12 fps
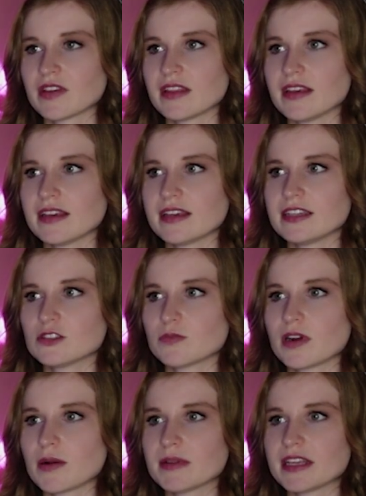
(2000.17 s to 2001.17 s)
feel like he
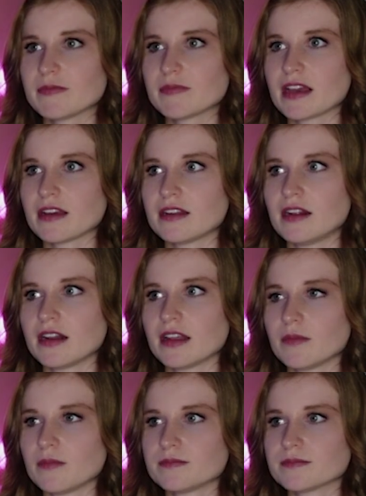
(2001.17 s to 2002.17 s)
should probably keep that gun on
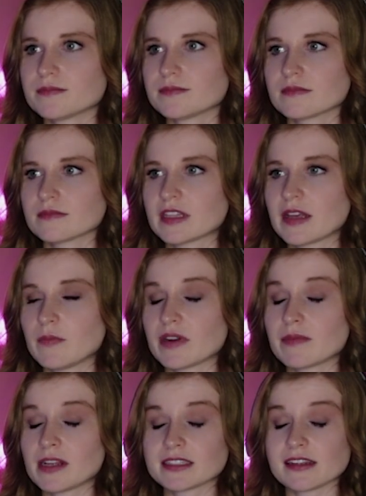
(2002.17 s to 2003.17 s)
him.
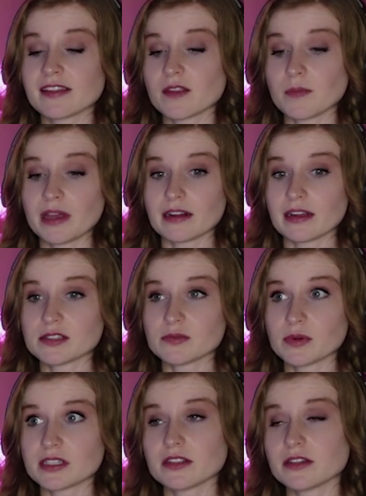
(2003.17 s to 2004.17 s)
But I'm not telling the bad
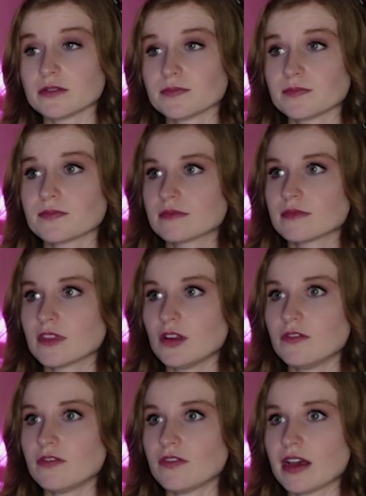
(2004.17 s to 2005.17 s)
guys what to do.
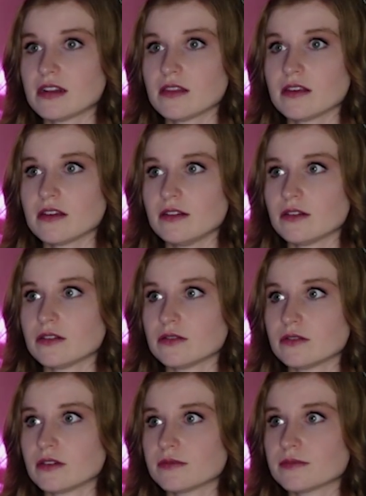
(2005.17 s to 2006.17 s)
They're fine on their
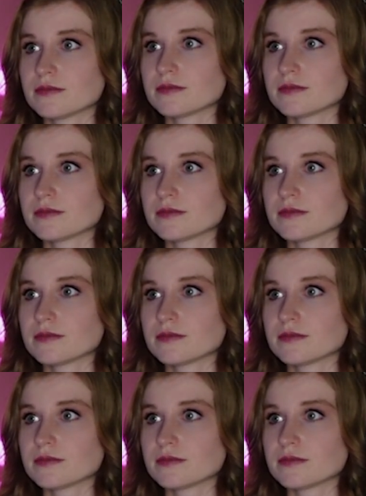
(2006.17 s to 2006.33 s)
own.